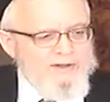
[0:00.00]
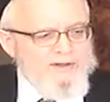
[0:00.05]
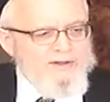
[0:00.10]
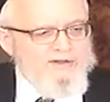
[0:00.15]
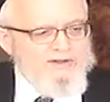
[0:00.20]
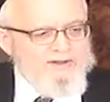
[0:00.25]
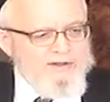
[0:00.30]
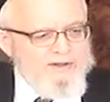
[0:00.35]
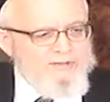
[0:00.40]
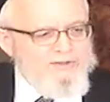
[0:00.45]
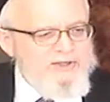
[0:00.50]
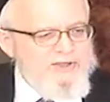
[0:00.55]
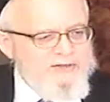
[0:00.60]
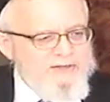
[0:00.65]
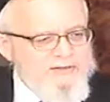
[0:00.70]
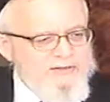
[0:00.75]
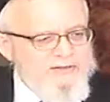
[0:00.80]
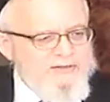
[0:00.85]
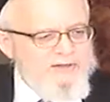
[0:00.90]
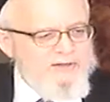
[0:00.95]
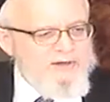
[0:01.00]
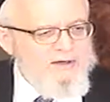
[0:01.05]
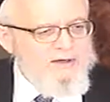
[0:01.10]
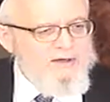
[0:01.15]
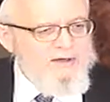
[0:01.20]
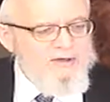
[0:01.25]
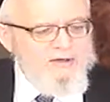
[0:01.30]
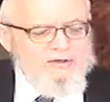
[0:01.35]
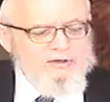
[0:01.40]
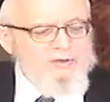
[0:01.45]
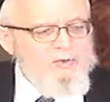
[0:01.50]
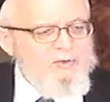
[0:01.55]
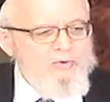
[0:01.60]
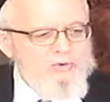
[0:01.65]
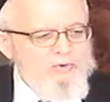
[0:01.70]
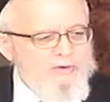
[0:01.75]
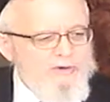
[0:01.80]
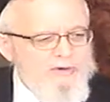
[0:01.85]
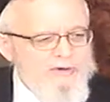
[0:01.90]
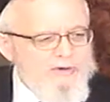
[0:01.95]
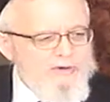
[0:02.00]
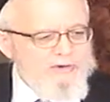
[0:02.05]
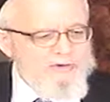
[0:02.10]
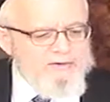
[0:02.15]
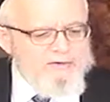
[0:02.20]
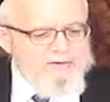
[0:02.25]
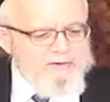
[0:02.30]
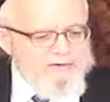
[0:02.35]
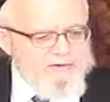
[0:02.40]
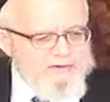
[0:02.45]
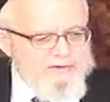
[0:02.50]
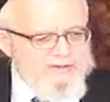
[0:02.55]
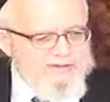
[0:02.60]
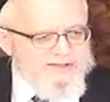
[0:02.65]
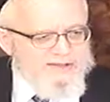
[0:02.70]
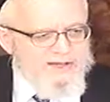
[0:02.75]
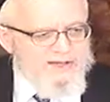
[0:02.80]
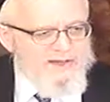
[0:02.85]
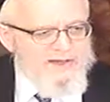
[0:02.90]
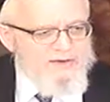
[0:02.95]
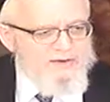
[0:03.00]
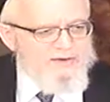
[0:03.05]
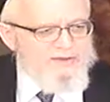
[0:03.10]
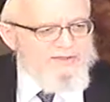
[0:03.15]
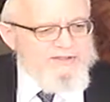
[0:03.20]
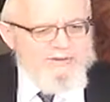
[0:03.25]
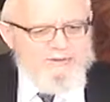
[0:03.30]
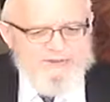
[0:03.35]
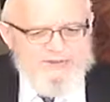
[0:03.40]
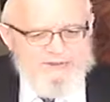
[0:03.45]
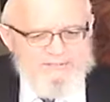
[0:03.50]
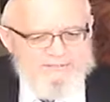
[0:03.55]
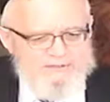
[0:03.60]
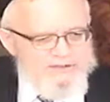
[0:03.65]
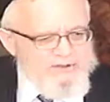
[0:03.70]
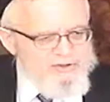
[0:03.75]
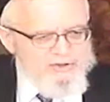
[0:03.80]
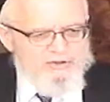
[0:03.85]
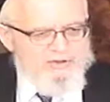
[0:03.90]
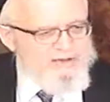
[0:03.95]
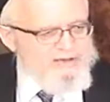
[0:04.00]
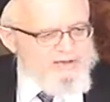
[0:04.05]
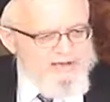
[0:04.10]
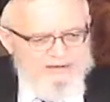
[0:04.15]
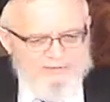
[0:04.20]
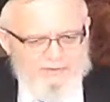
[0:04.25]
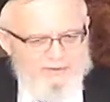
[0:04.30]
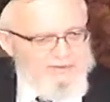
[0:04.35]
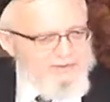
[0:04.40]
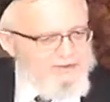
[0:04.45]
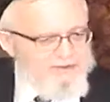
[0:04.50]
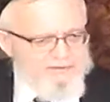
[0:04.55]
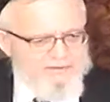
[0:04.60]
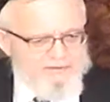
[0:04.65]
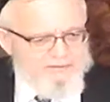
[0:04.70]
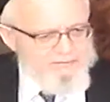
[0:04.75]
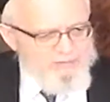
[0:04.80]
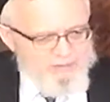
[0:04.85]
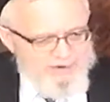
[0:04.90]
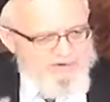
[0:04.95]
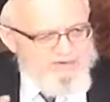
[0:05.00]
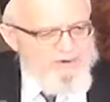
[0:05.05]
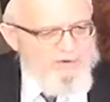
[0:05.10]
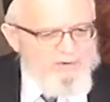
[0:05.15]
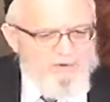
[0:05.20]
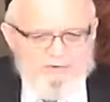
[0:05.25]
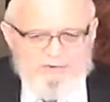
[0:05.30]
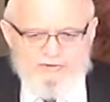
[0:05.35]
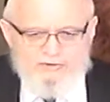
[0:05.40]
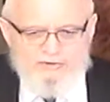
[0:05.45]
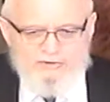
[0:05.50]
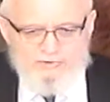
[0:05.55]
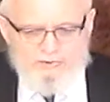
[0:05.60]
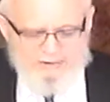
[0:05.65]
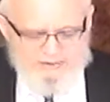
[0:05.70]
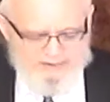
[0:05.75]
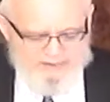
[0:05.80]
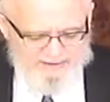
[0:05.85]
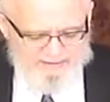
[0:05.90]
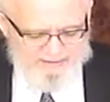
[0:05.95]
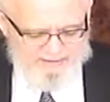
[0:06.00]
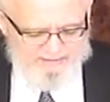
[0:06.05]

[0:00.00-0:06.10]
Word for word: They're subject to all their desires, their inhibitions, and everything, whatever goes along with that.